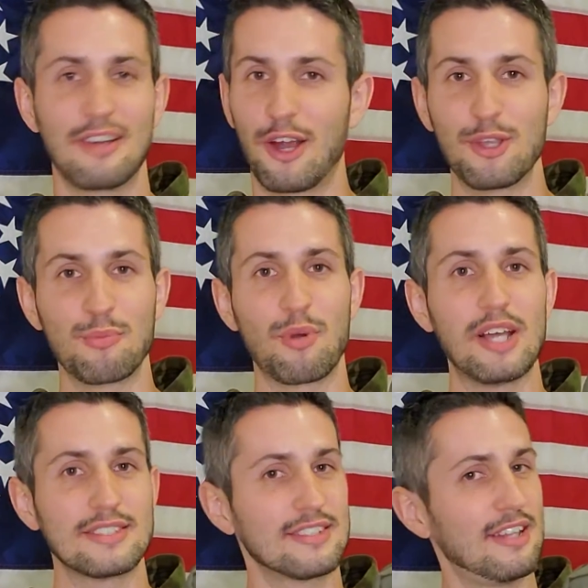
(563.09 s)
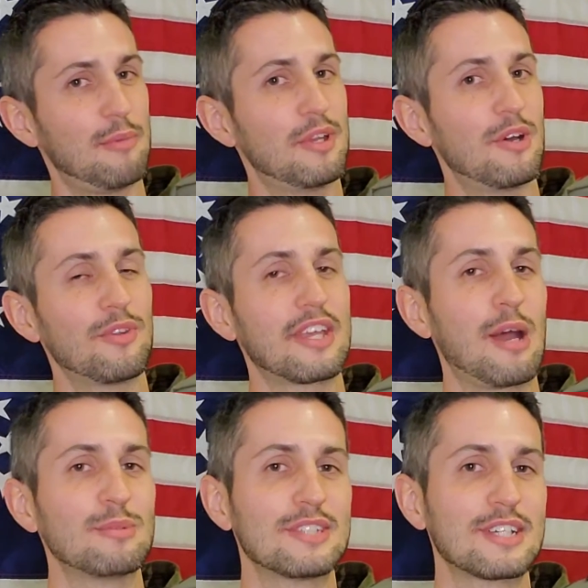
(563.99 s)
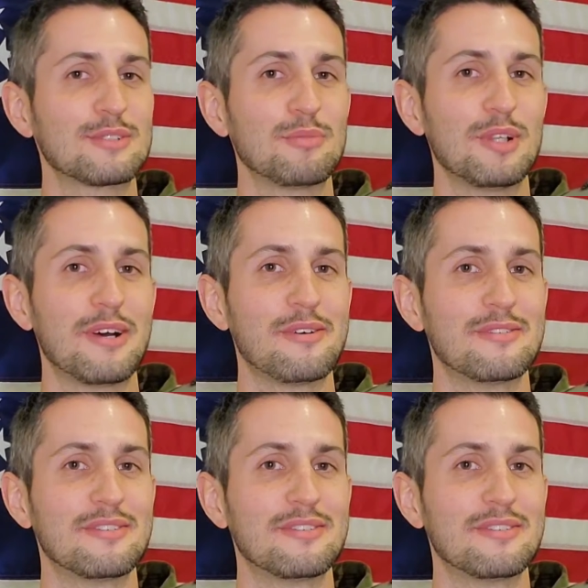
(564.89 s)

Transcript: Are you impressed? Let me know in the comment section below.